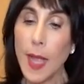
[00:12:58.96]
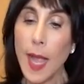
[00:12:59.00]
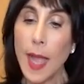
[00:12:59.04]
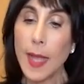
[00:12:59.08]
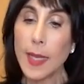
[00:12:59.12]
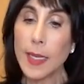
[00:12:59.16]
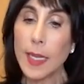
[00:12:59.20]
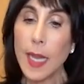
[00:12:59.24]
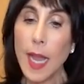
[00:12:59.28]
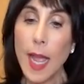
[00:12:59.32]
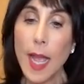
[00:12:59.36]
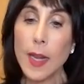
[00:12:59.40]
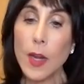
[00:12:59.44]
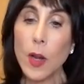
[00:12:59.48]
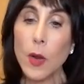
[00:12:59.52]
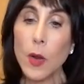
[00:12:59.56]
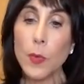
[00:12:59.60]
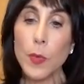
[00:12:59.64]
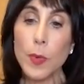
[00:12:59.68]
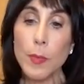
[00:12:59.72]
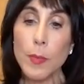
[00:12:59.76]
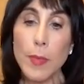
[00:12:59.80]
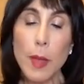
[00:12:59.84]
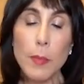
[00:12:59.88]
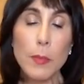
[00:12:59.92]
I, I
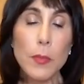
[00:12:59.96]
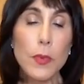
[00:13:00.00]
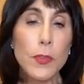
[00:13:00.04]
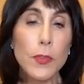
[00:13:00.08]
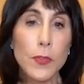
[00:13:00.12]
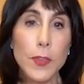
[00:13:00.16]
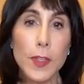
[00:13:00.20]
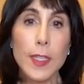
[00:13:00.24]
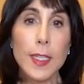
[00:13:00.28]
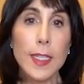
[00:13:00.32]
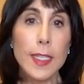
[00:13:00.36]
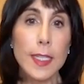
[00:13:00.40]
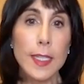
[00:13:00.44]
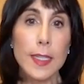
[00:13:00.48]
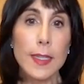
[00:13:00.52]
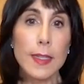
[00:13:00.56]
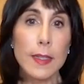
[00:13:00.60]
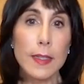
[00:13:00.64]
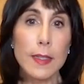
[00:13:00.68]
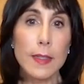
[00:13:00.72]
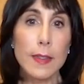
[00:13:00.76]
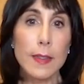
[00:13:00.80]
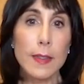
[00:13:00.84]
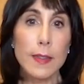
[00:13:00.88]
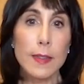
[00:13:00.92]
don't remember feeling
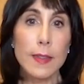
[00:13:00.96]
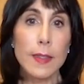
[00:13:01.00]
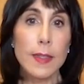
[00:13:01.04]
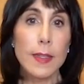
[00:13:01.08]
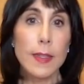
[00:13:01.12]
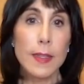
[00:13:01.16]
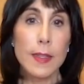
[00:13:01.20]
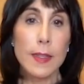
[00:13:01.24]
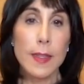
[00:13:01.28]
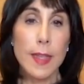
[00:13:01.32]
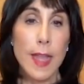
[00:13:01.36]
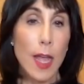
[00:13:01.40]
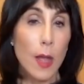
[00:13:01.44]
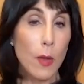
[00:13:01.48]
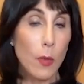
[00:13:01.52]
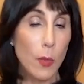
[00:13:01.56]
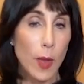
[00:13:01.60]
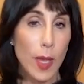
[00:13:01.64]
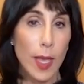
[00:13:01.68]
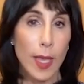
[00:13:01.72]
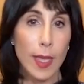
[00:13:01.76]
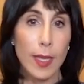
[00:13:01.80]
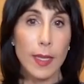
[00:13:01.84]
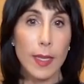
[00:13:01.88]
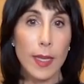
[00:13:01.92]
that
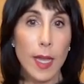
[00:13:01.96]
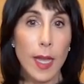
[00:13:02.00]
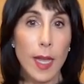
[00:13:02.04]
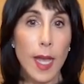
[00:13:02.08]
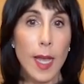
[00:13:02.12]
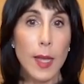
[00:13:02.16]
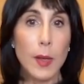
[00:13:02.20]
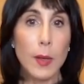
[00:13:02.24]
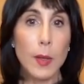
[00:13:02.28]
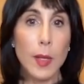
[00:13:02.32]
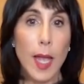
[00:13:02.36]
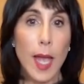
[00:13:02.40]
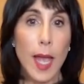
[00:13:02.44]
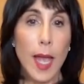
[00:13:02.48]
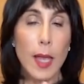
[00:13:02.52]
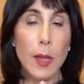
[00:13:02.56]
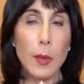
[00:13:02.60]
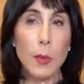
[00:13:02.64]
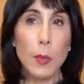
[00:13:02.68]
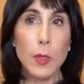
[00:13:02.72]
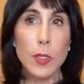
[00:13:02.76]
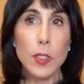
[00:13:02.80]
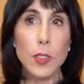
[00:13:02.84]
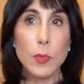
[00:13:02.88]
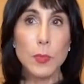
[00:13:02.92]
way. I,
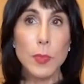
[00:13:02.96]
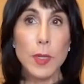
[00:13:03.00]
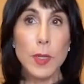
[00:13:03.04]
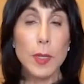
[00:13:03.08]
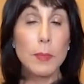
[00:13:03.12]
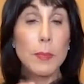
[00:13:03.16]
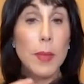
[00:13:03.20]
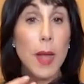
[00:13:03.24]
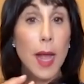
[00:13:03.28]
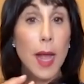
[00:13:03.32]
I was being